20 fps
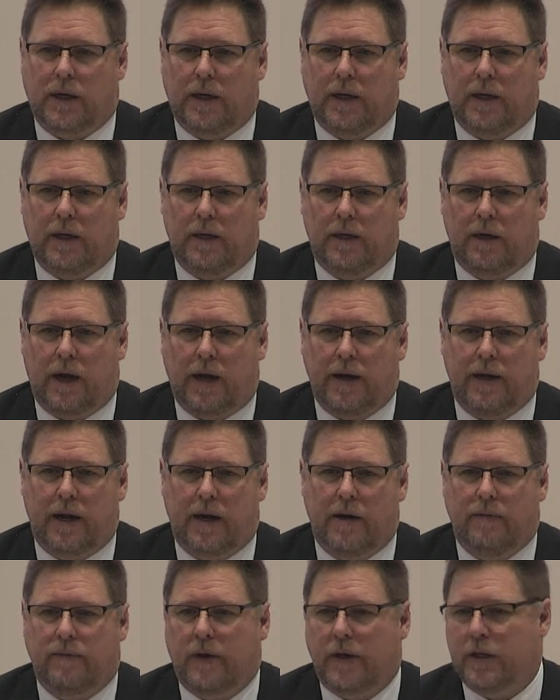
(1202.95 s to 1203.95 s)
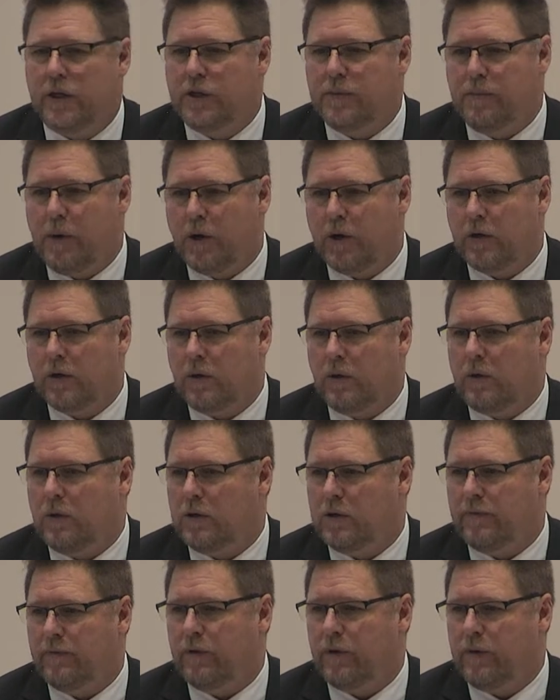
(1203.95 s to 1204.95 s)
and identified SMART
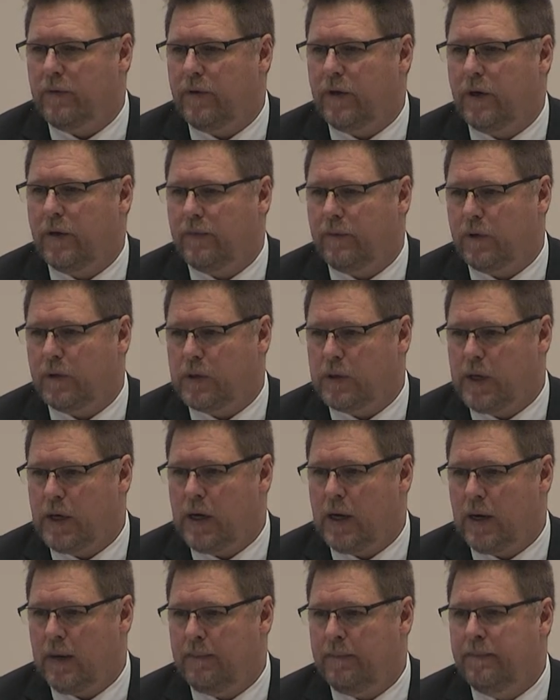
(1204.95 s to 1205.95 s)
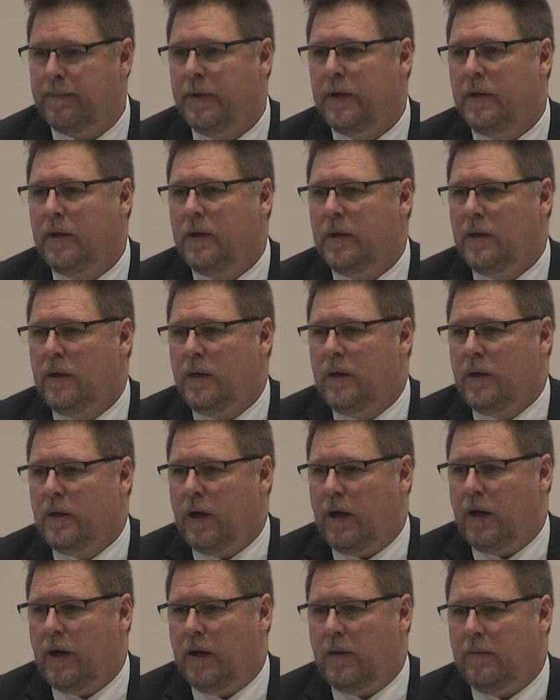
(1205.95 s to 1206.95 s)
goals for the very first time
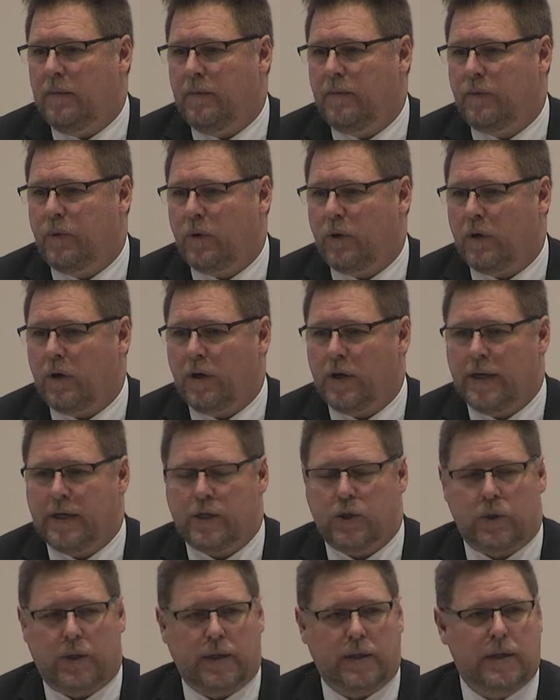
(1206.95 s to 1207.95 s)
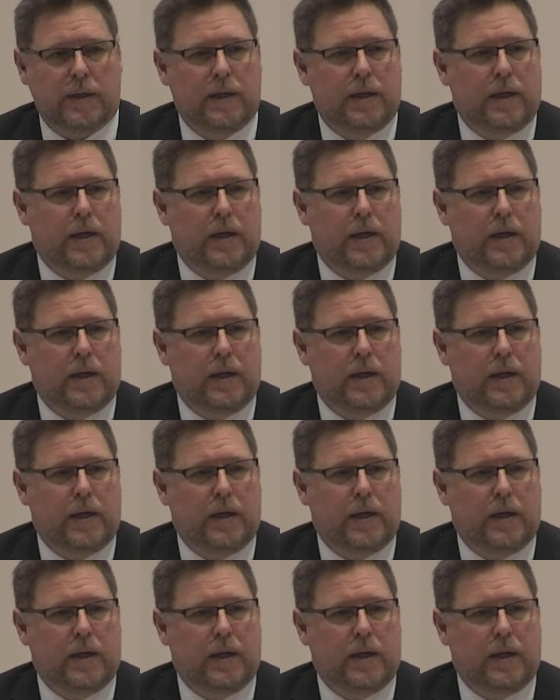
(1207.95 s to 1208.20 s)
for our district.